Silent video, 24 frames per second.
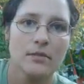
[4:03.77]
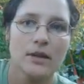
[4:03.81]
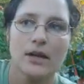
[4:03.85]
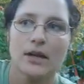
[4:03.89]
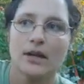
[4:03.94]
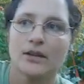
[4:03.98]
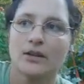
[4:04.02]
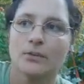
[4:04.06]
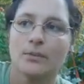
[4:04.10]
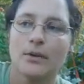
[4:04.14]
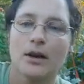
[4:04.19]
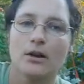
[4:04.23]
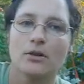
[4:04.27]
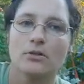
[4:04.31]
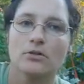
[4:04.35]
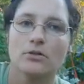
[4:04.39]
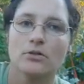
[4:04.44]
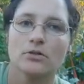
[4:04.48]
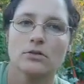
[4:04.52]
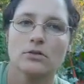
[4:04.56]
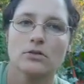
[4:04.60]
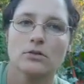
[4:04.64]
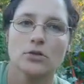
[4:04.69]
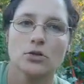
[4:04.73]
is about
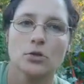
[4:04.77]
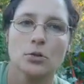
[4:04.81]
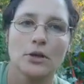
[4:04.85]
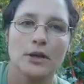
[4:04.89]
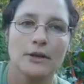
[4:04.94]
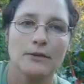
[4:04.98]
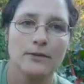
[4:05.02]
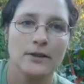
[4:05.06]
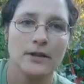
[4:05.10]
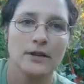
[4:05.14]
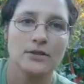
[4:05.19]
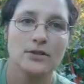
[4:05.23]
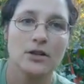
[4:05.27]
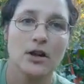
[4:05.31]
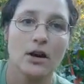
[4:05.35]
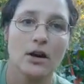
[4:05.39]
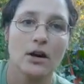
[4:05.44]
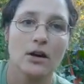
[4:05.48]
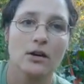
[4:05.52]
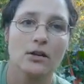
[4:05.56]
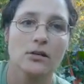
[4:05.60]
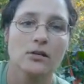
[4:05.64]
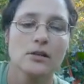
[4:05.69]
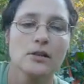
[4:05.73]
20 feet
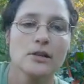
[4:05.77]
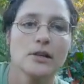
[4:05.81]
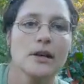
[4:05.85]
tall